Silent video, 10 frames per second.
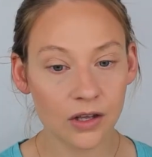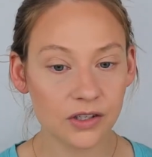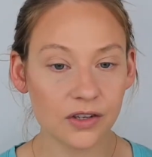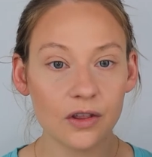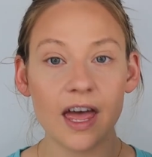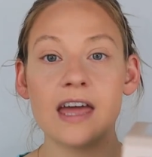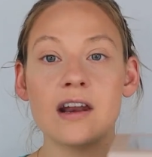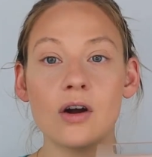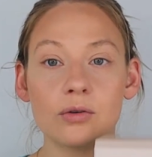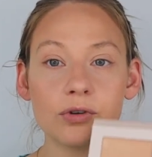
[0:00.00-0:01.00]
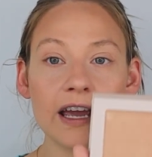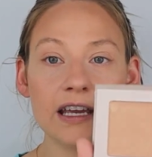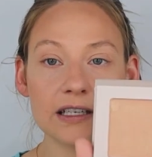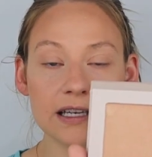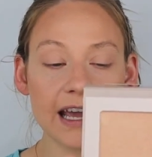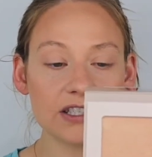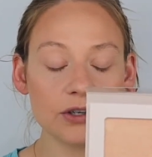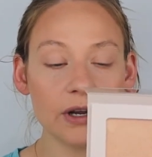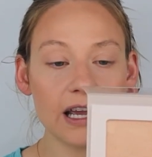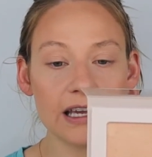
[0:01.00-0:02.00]
So then right next
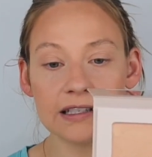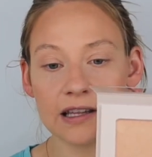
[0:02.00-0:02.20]
to it is